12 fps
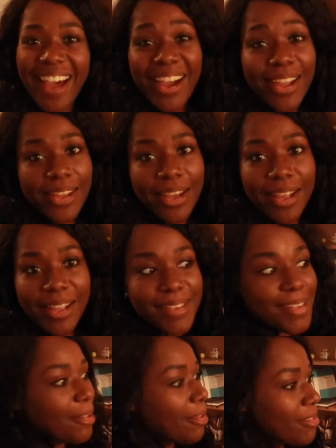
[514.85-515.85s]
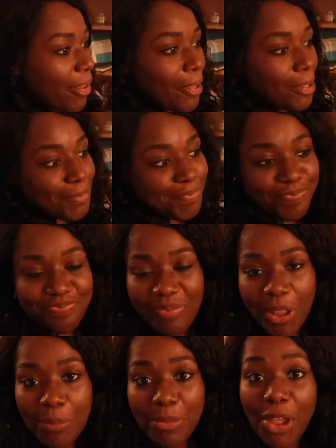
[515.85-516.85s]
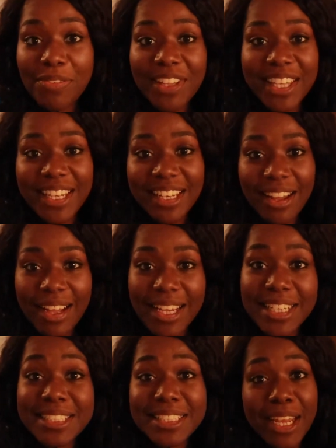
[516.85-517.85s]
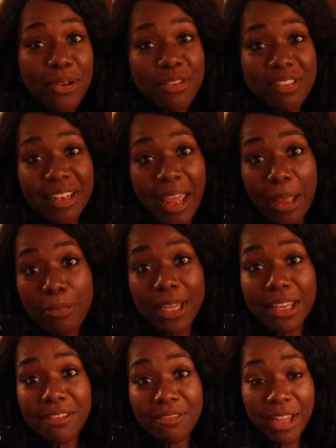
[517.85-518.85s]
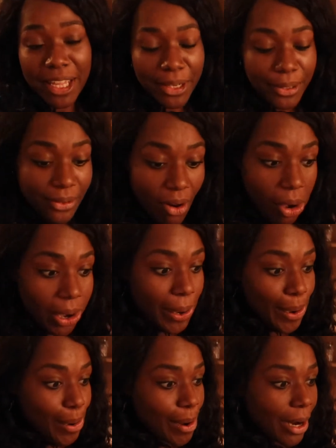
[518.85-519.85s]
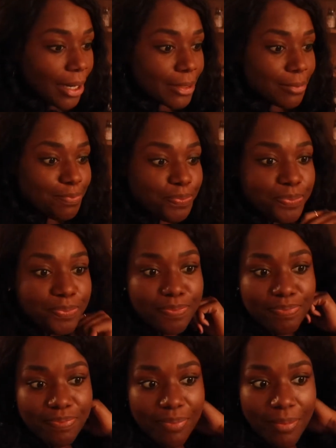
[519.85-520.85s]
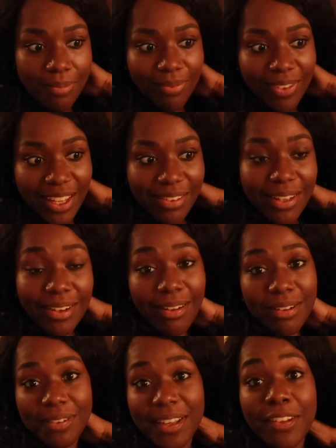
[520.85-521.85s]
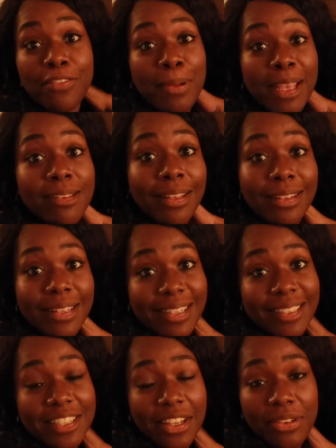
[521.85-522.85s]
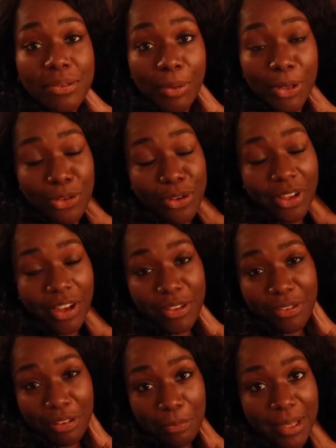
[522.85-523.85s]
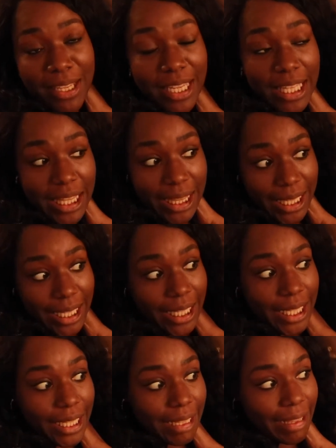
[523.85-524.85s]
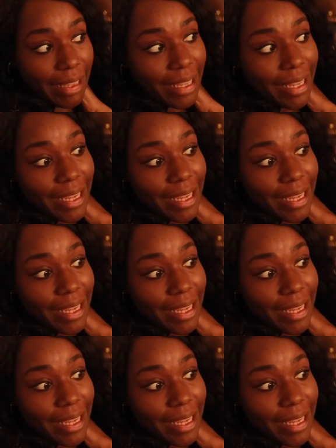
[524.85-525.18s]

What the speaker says: Hi guys, so I'm not even gonna lie, today was an epic fail. The last thing I'm basically eating is when you guys saw me eat the